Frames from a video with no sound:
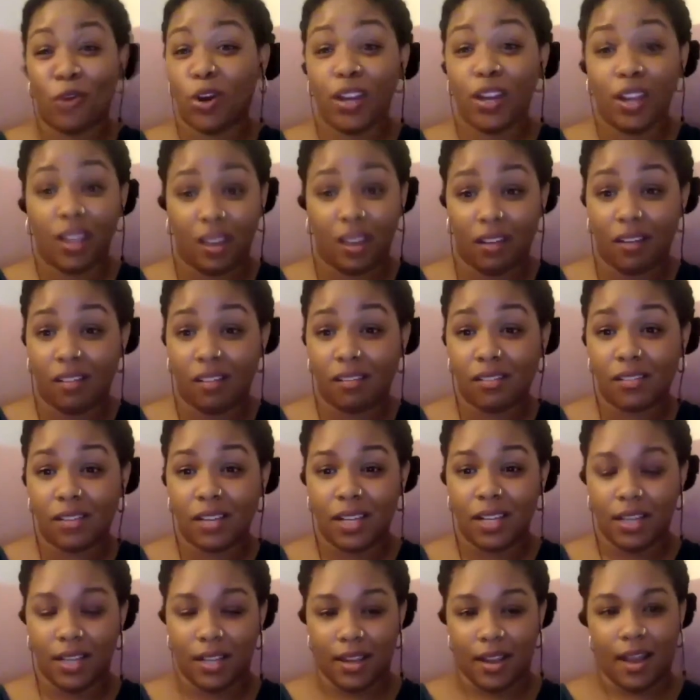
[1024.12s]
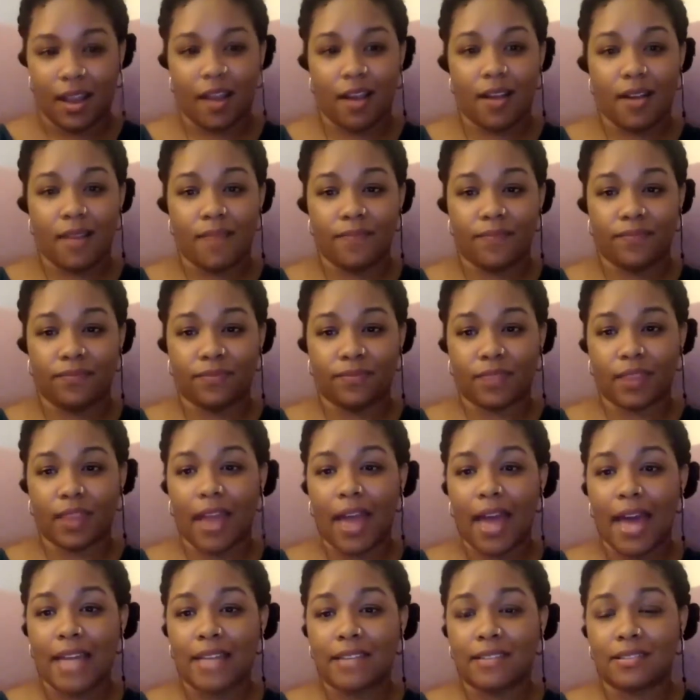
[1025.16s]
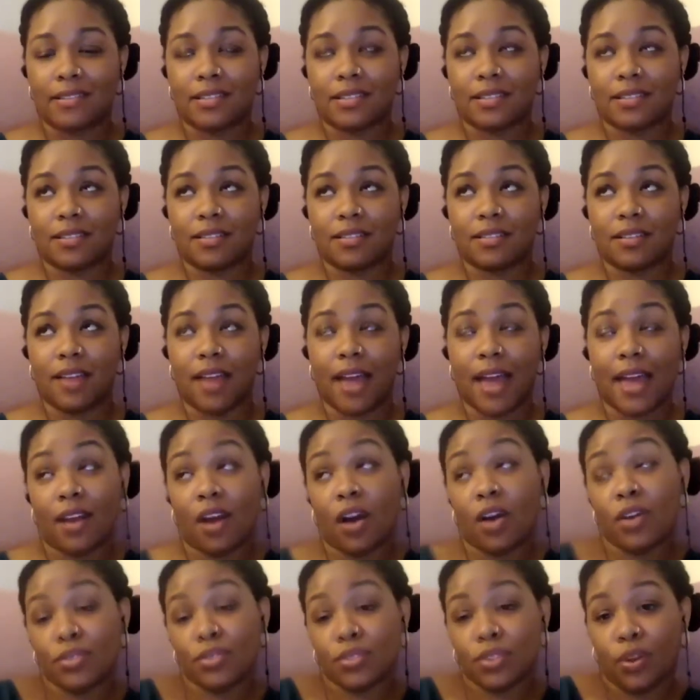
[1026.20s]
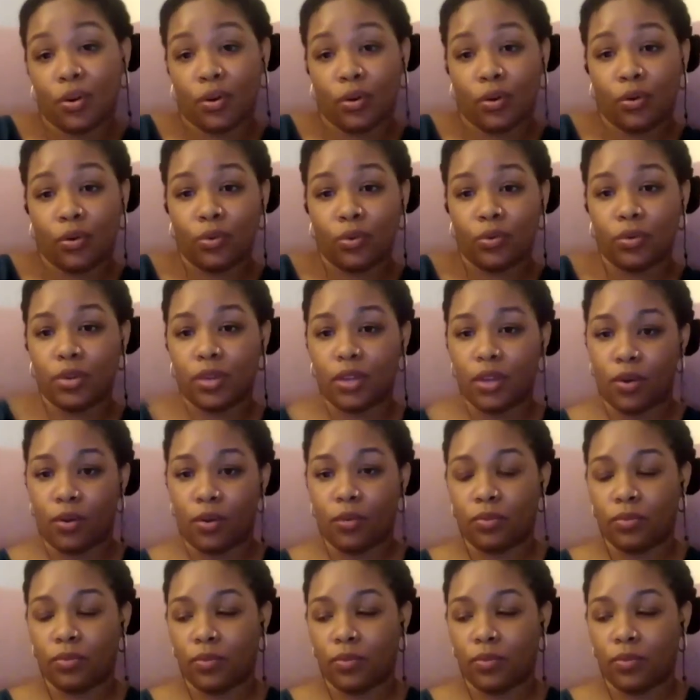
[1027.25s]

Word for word: you. Mm-hmm. Um, and and also, you know,